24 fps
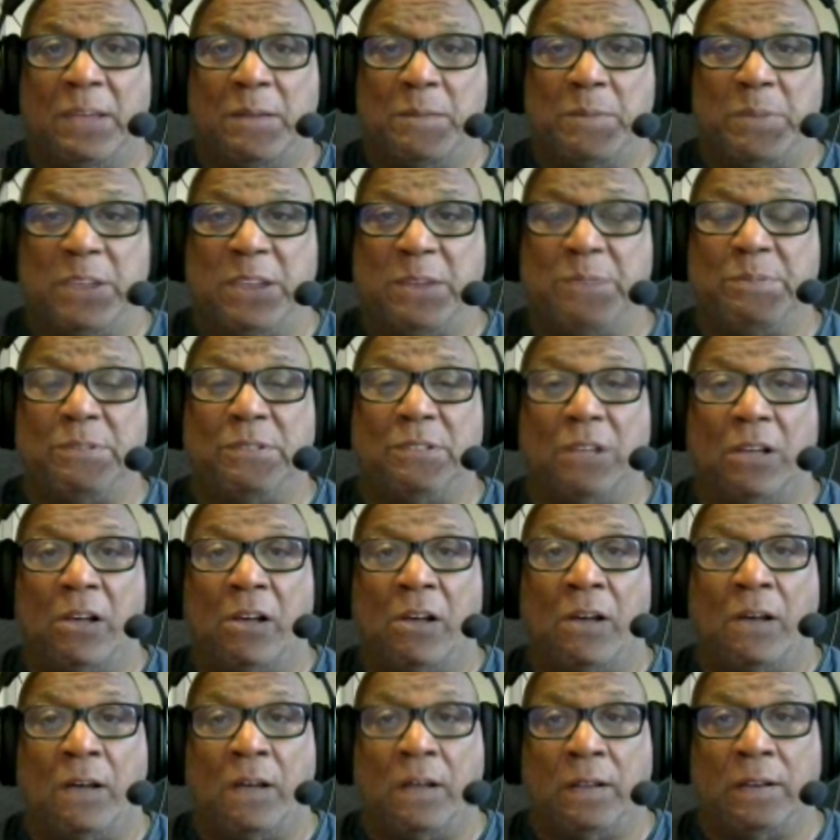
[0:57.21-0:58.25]
people
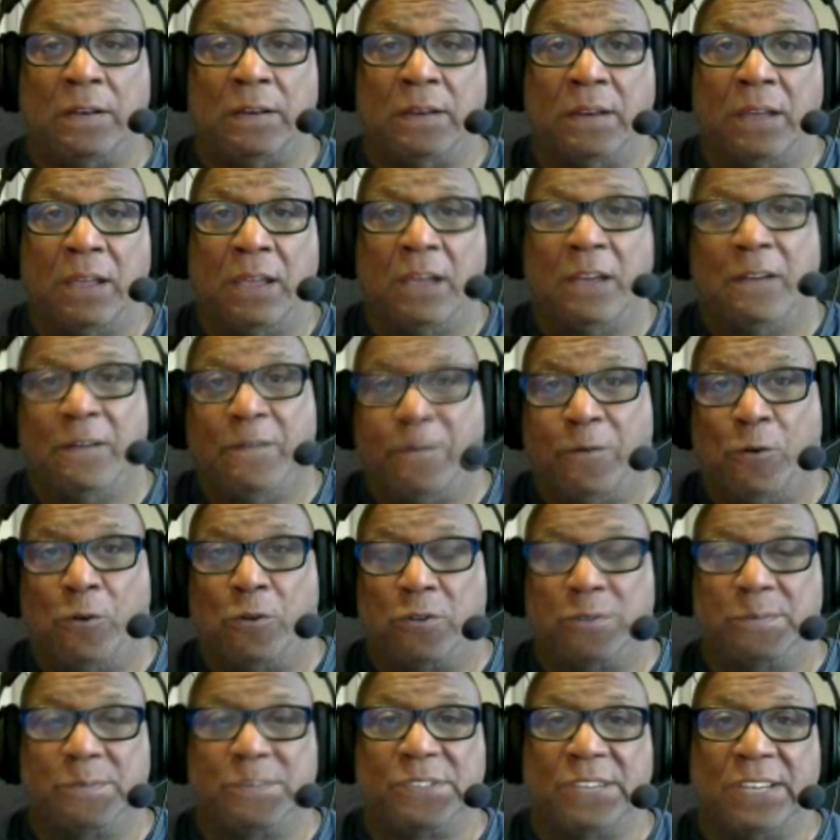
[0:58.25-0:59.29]
on
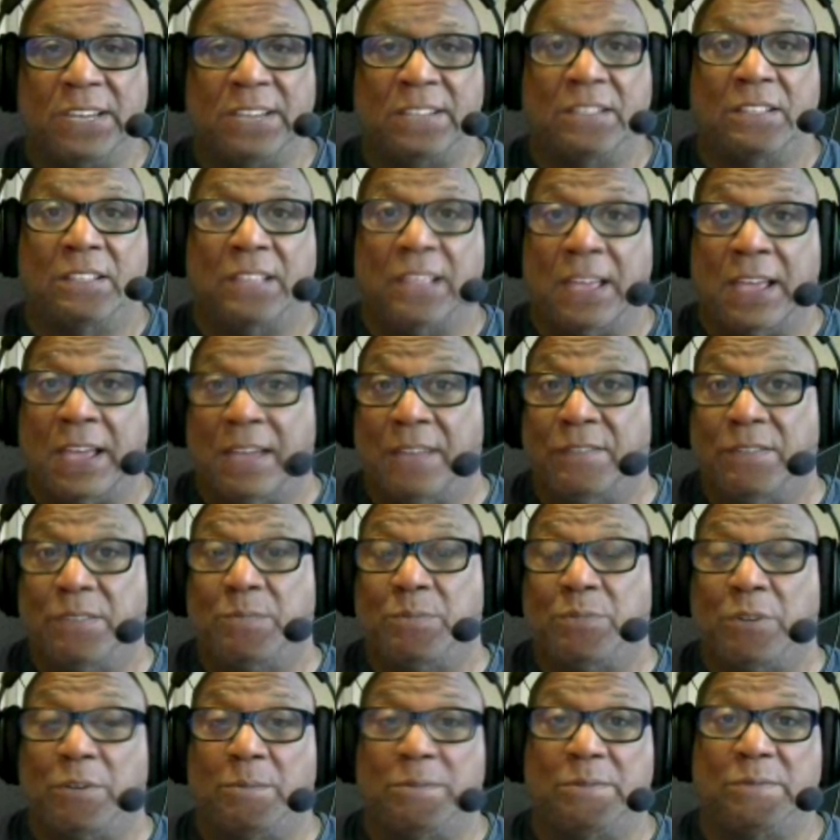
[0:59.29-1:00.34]
forums saying that they're having
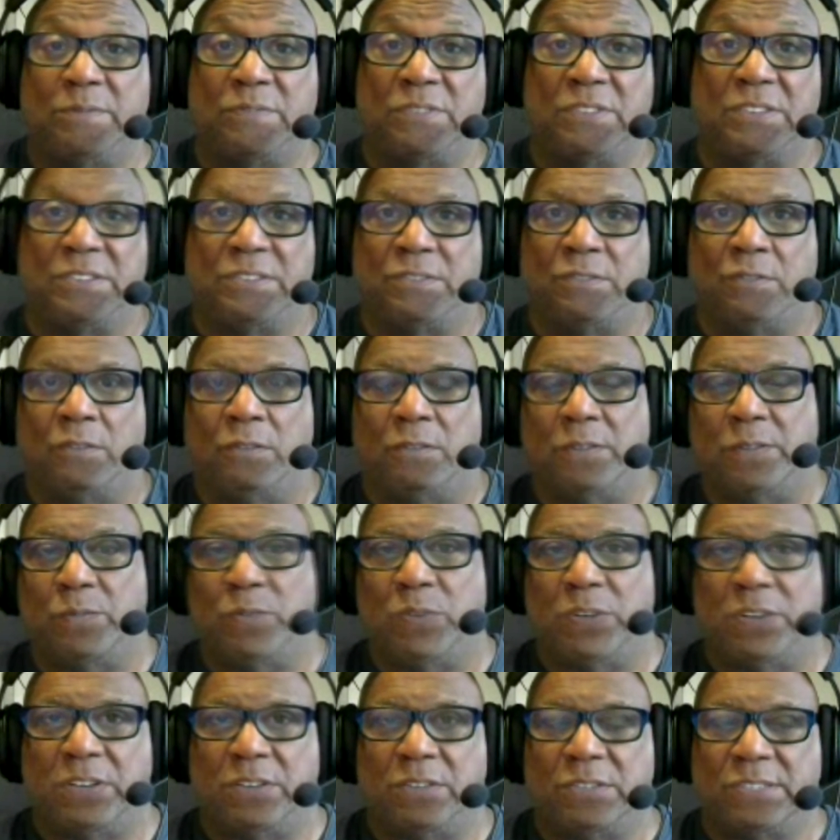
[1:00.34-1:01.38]
problems installing
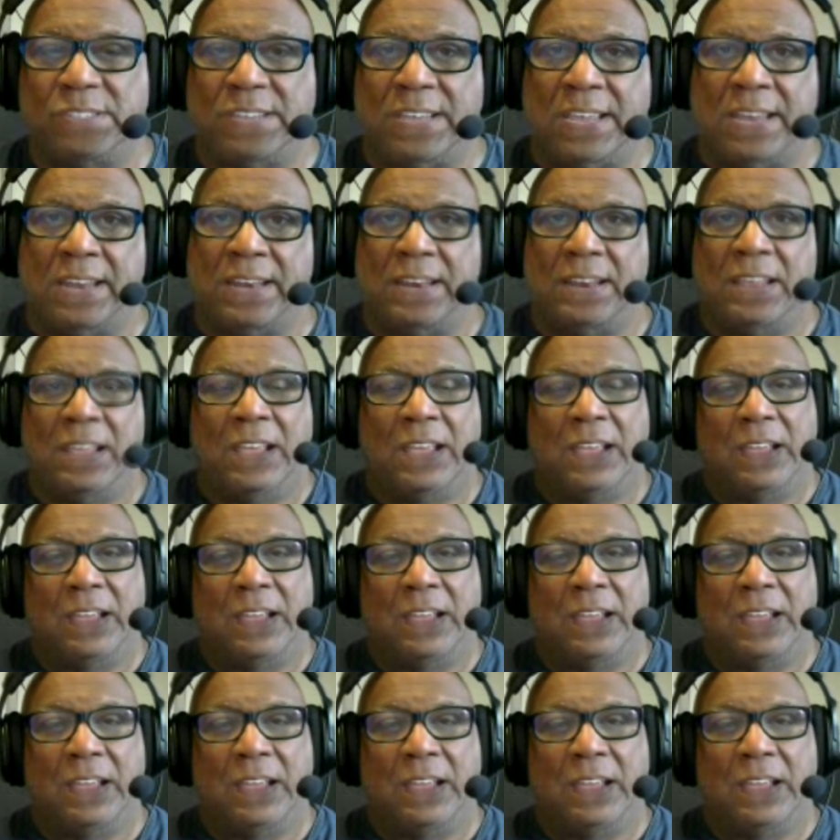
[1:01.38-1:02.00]
Windows 10.